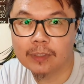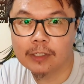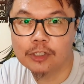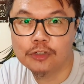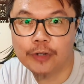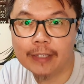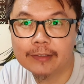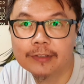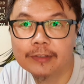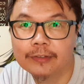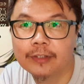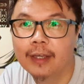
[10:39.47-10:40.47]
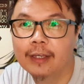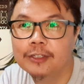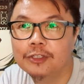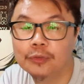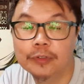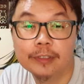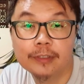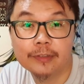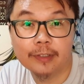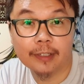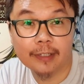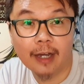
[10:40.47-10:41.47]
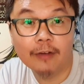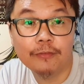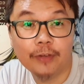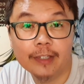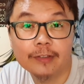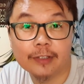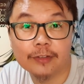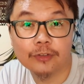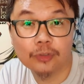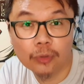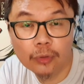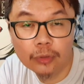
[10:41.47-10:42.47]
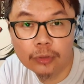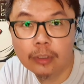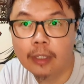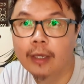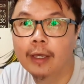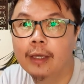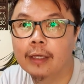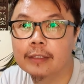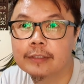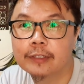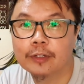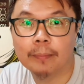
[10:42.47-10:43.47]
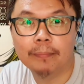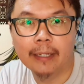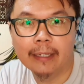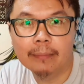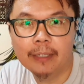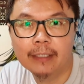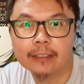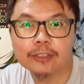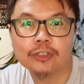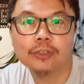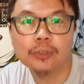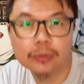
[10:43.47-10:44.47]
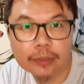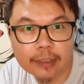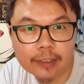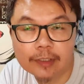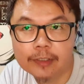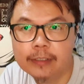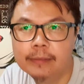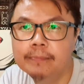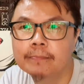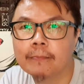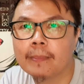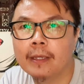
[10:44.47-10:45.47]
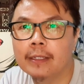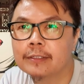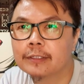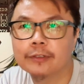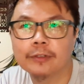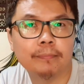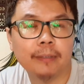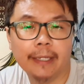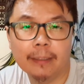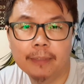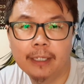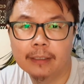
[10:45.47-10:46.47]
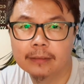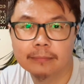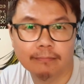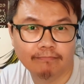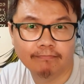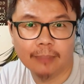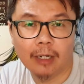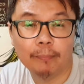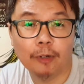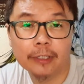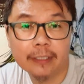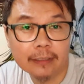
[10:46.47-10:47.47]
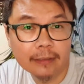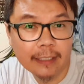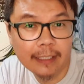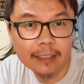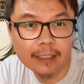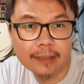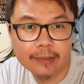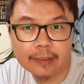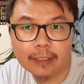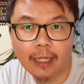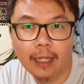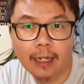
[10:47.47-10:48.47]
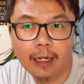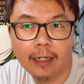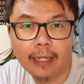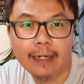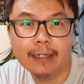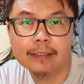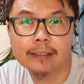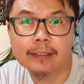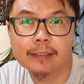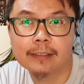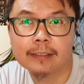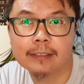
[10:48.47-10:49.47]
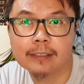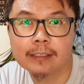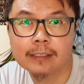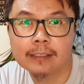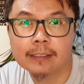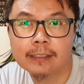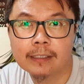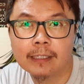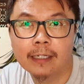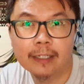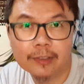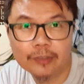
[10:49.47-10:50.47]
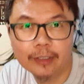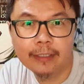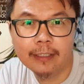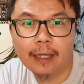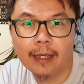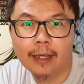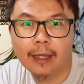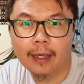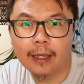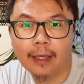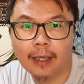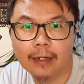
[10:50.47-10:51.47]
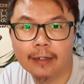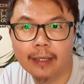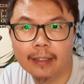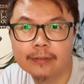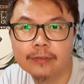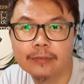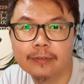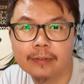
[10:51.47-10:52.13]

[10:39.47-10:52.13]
stresses students, the young face in school, instead of blaming the school system, instead of blaming our political leaders, let us listen and then